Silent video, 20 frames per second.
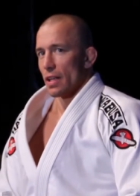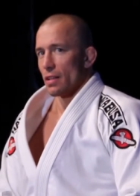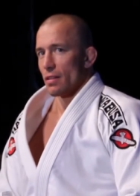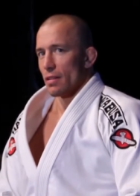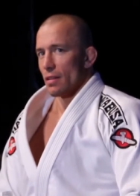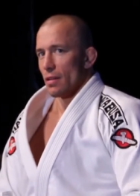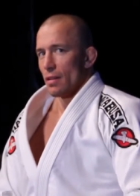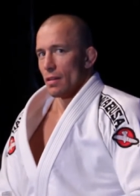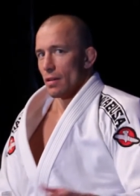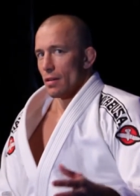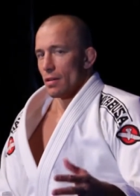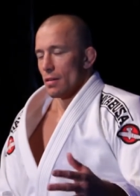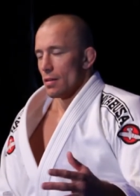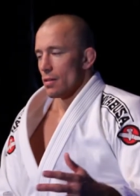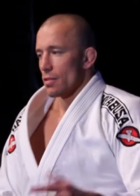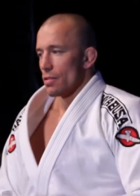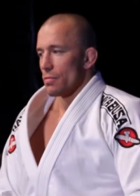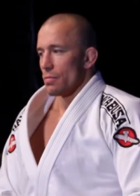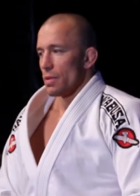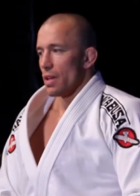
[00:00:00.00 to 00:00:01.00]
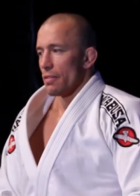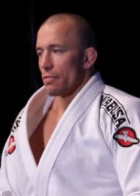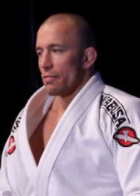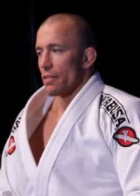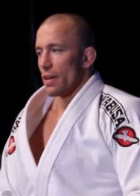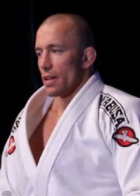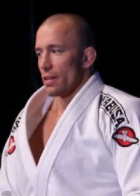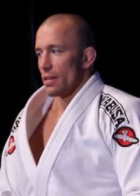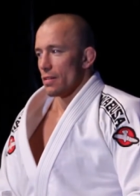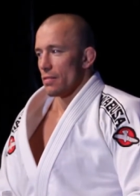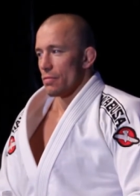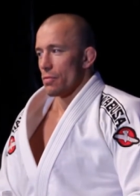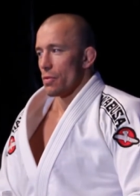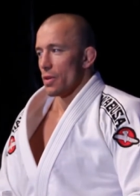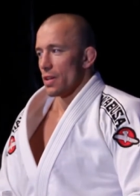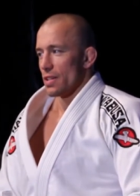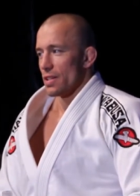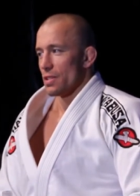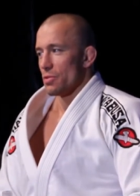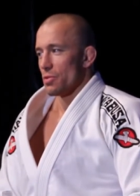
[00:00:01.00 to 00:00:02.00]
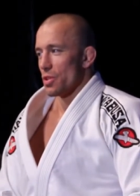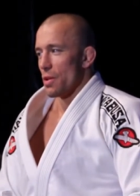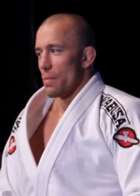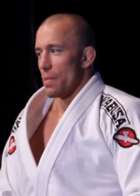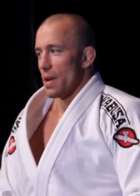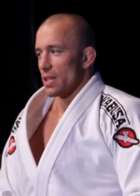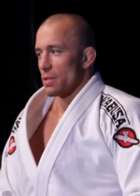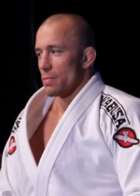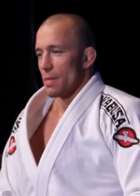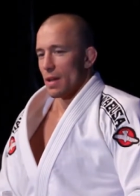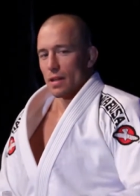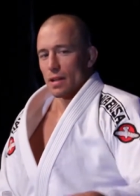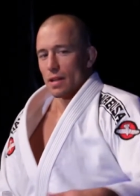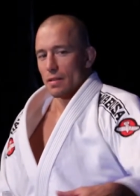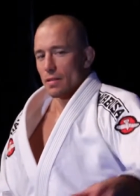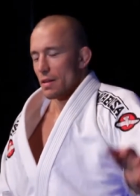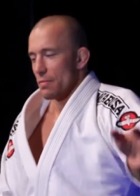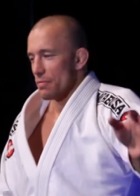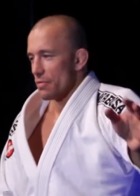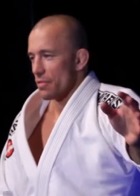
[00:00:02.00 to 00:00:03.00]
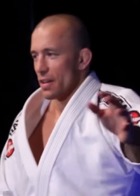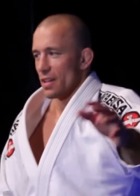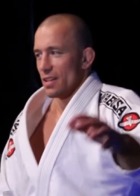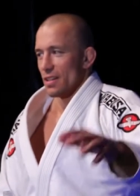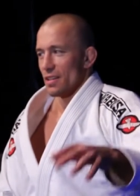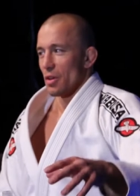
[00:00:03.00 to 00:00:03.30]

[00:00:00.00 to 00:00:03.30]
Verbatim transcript: It should be a fight. If you want to see who's the best man, let them fight.